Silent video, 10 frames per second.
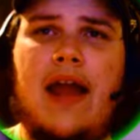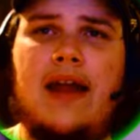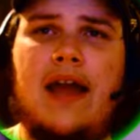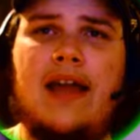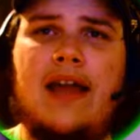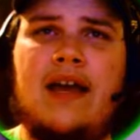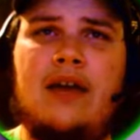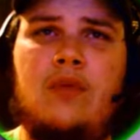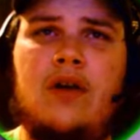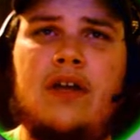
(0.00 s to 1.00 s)
I
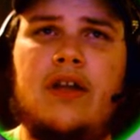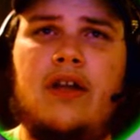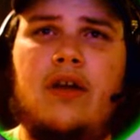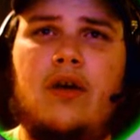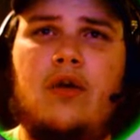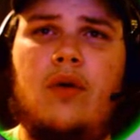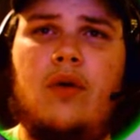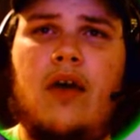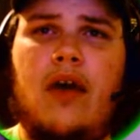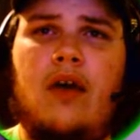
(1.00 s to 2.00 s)
kind of want to go
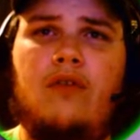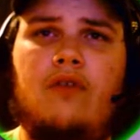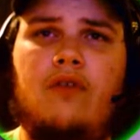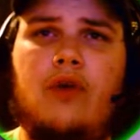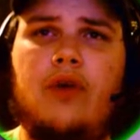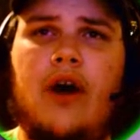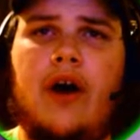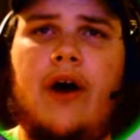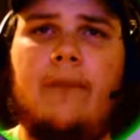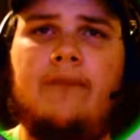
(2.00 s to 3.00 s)

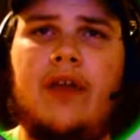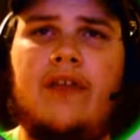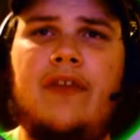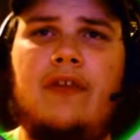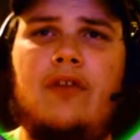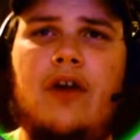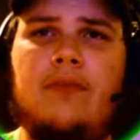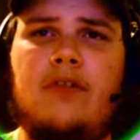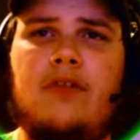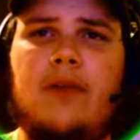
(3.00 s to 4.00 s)
Rotom. I think
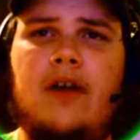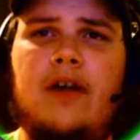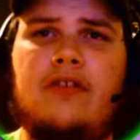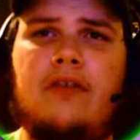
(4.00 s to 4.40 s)
Rotom's going to be our next good